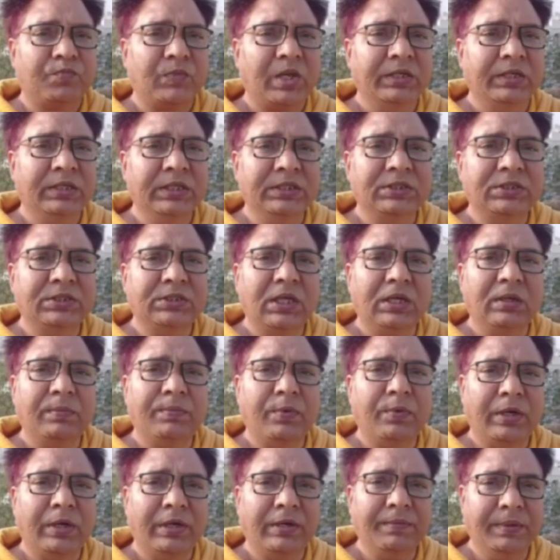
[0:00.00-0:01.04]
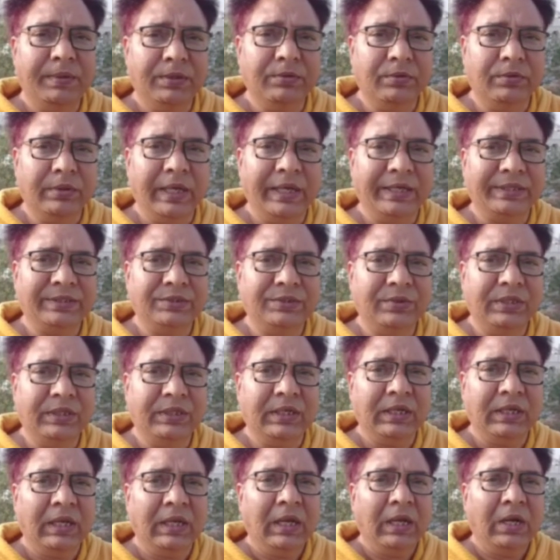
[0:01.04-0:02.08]
distal polar view actually,
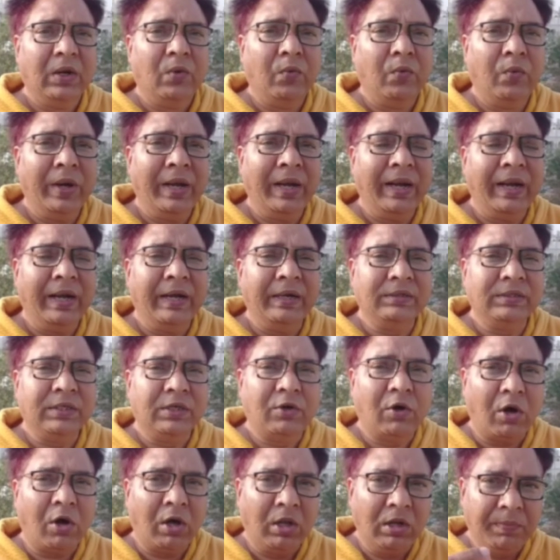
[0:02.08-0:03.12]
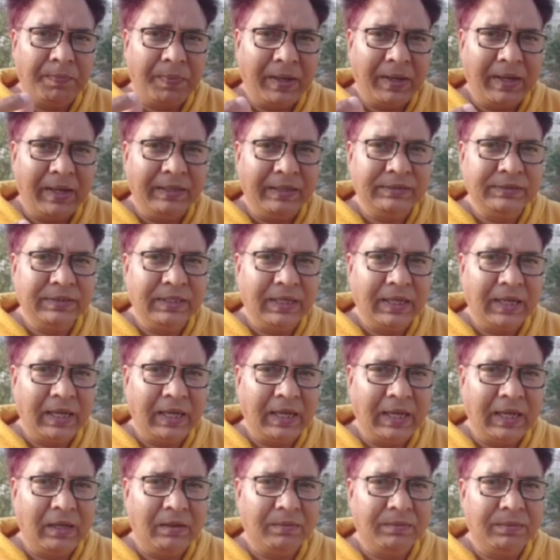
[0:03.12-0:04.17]
where the colpi, they
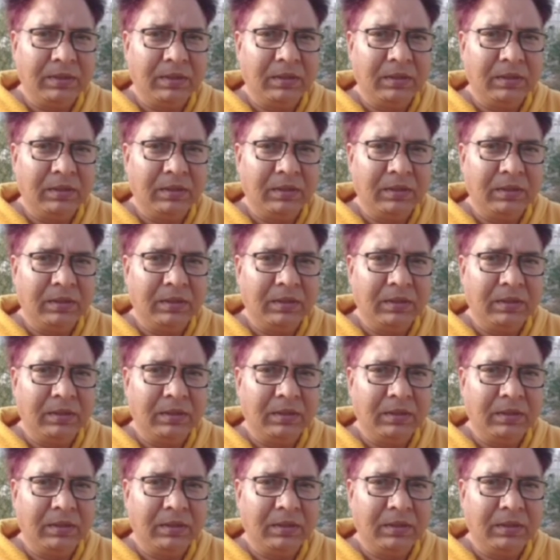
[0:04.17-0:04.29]
have